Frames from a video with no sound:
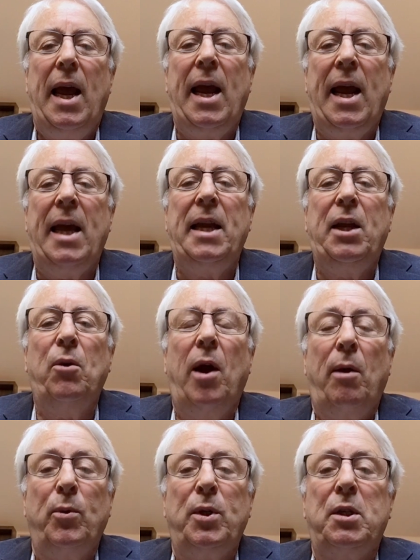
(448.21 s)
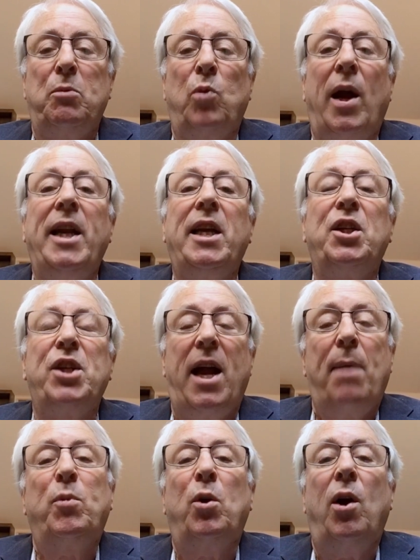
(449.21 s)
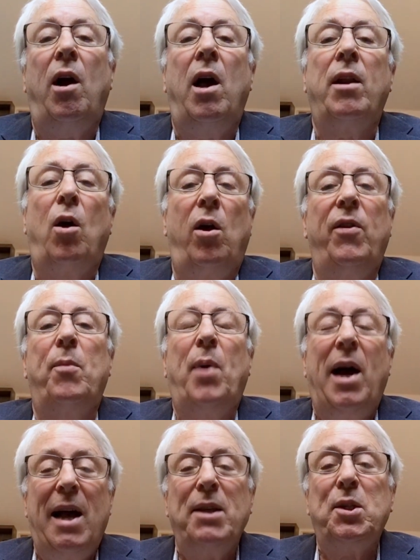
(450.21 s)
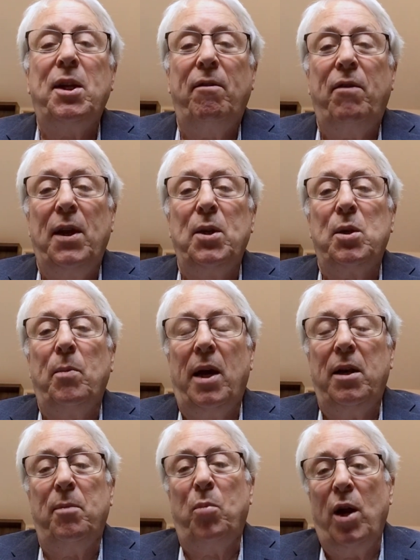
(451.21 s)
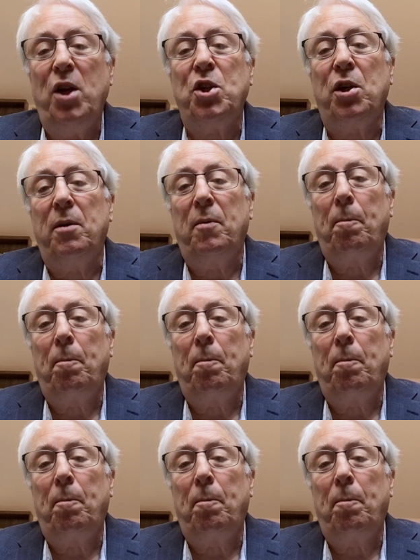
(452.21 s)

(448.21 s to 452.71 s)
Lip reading: And here I was writing a chapter on all the positive things about depression.